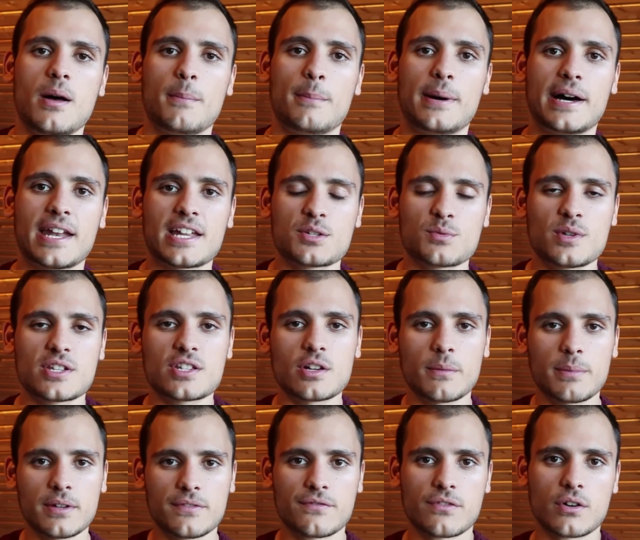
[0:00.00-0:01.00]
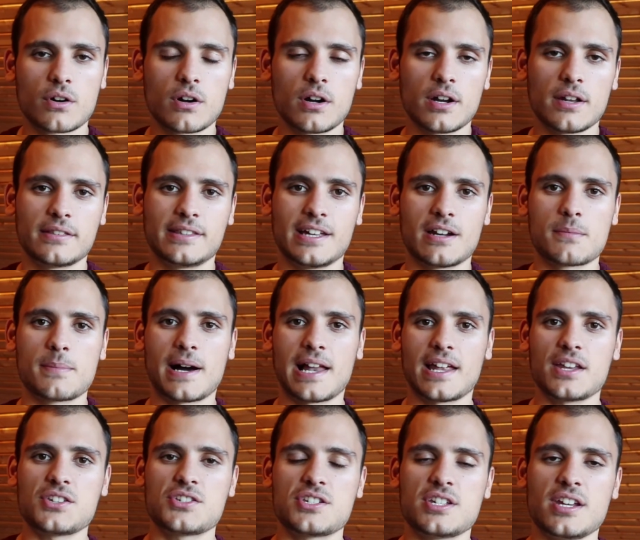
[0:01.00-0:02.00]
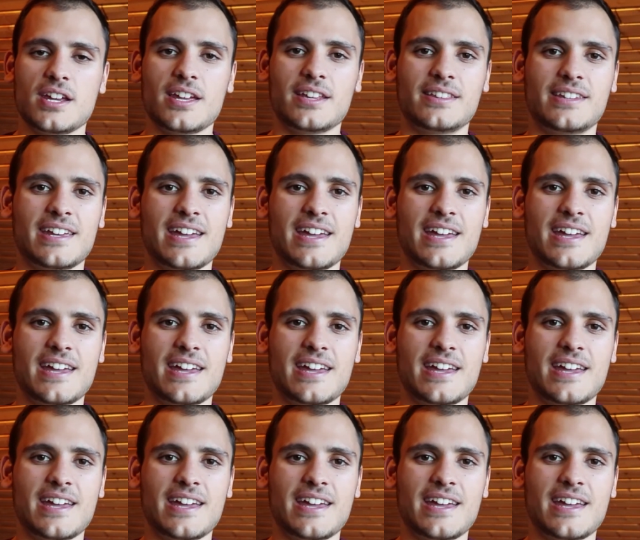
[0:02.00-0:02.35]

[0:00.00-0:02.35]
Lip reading: But as we saw before, their balance sheet,